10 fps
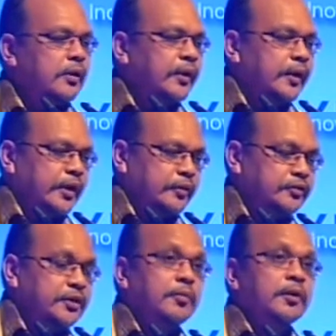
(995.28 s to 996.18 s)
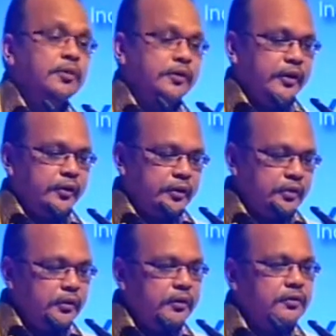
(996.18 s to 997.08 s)
and suburban
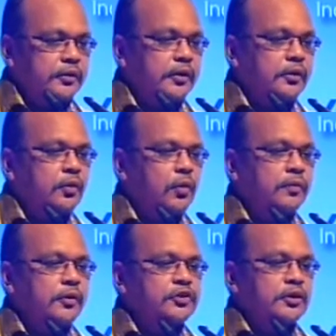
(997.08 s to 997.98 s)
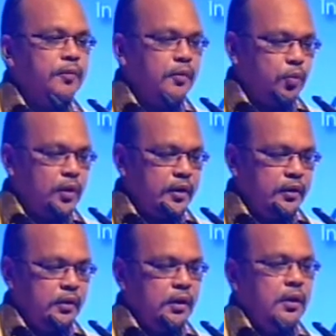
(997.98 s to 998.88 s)
area. It's here over Simpang Pulai,
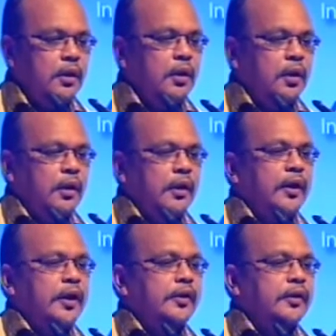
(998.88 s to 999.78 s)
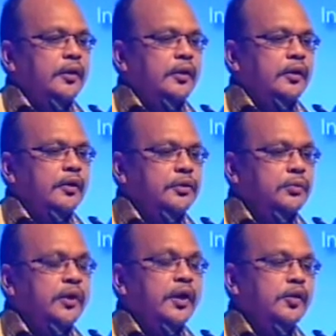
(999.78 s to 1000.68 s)
and you
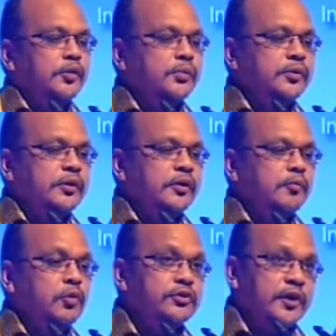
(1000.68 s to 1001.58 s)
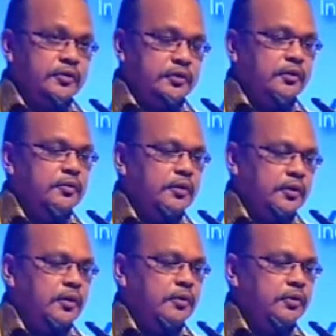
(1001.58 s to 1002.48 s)
can do the mosaics
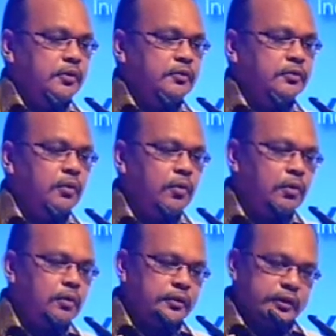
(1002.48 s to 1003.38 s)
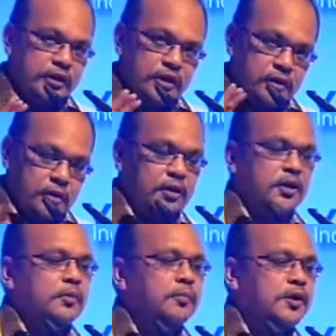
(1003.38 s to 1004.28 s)
because all
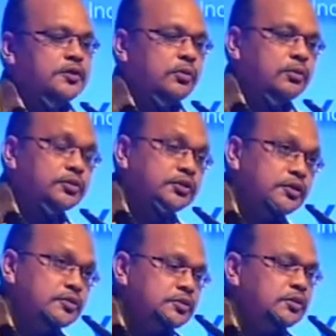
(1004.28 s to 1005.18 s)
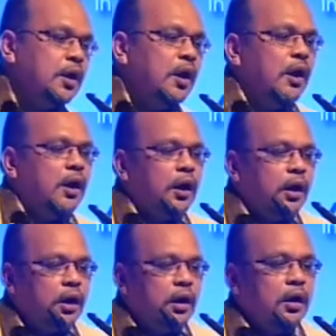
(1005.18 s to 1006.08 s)
image or scenes
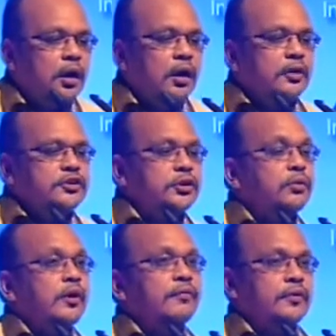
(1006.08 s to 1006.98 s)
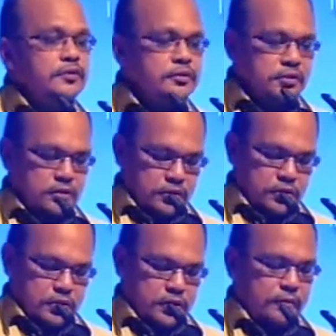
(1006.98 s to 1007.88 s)
are georeferenced,
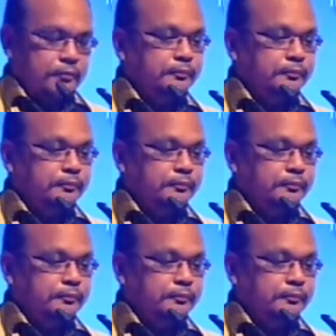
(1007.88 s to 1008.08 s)
right?